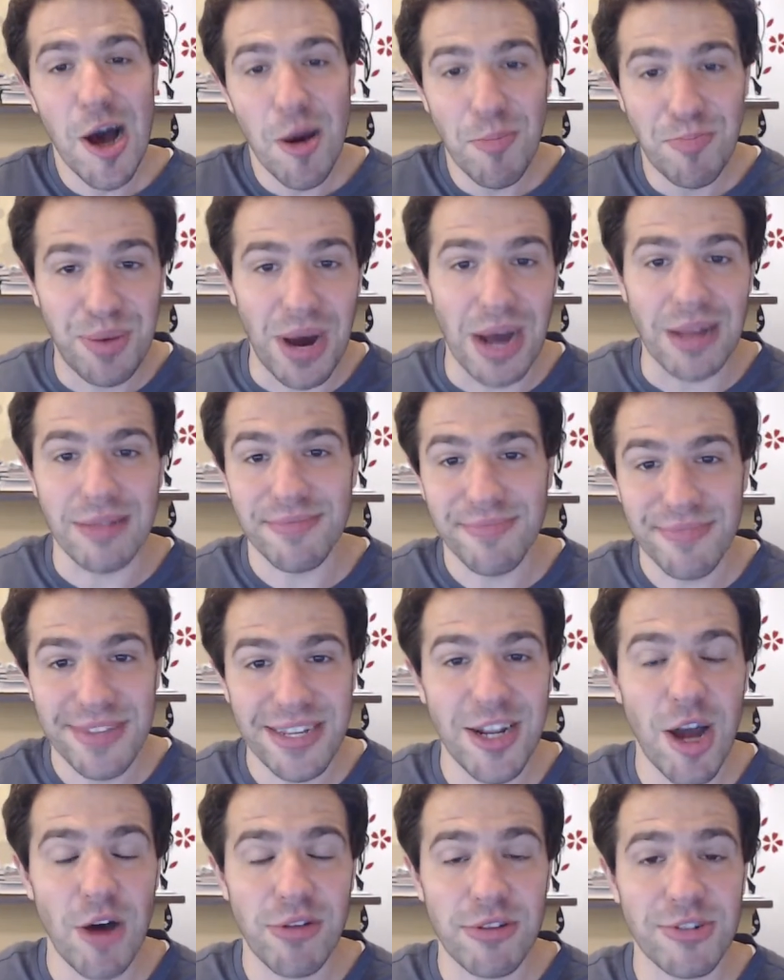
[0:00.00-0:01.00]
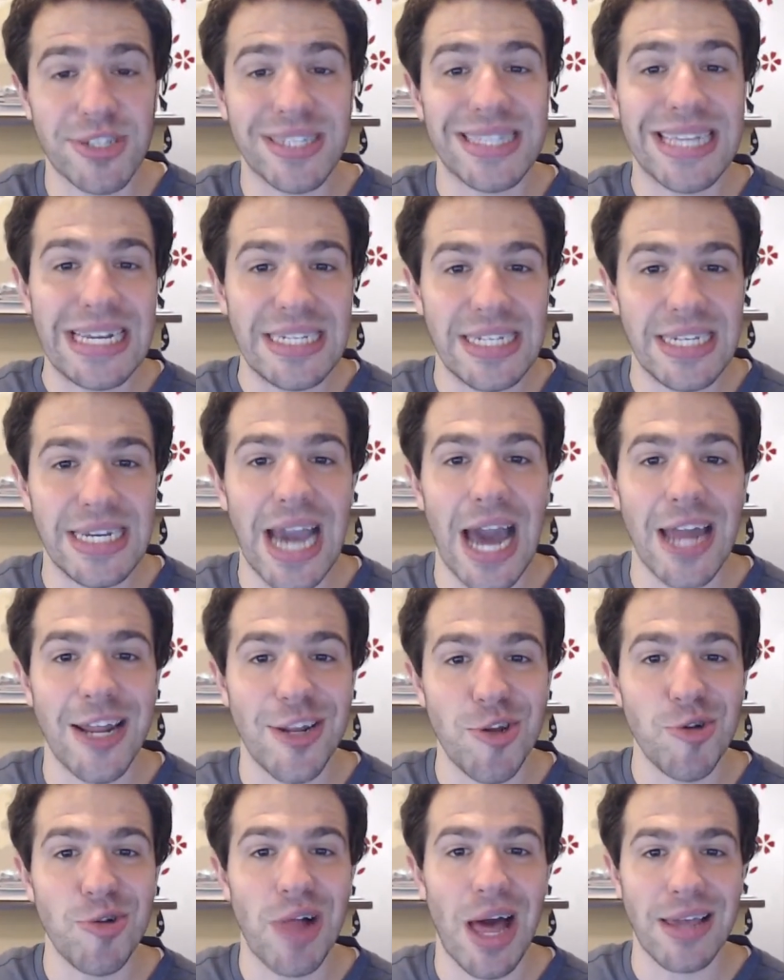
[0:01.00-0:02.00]
But, there's things you got to
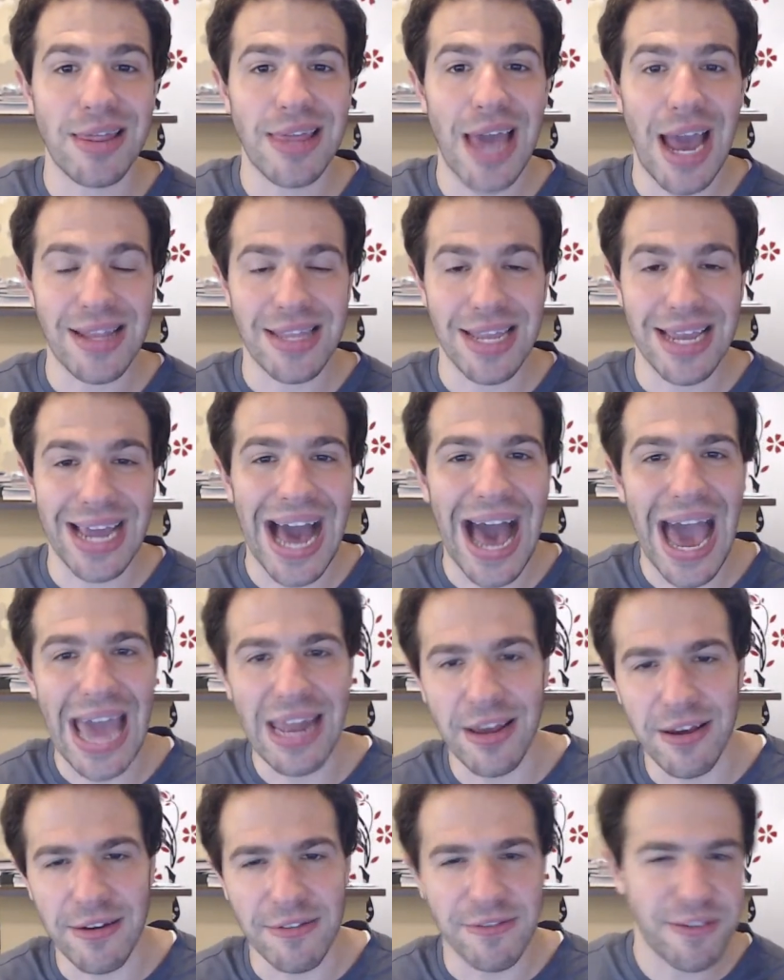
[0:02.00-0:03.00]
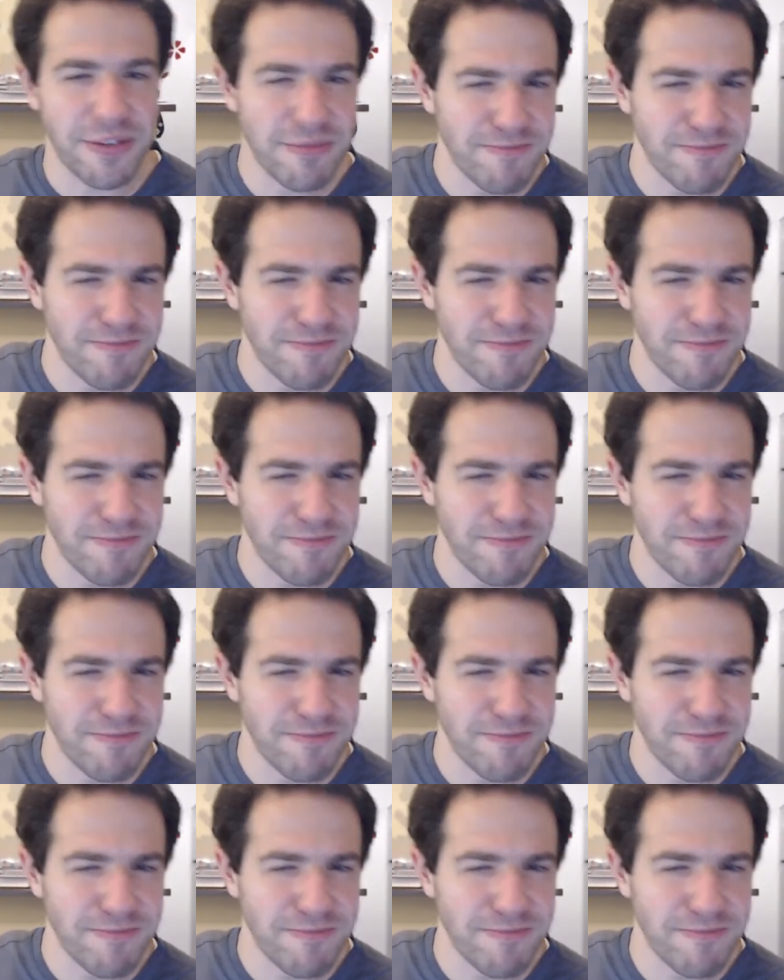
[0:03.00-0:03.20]
do like that to kind of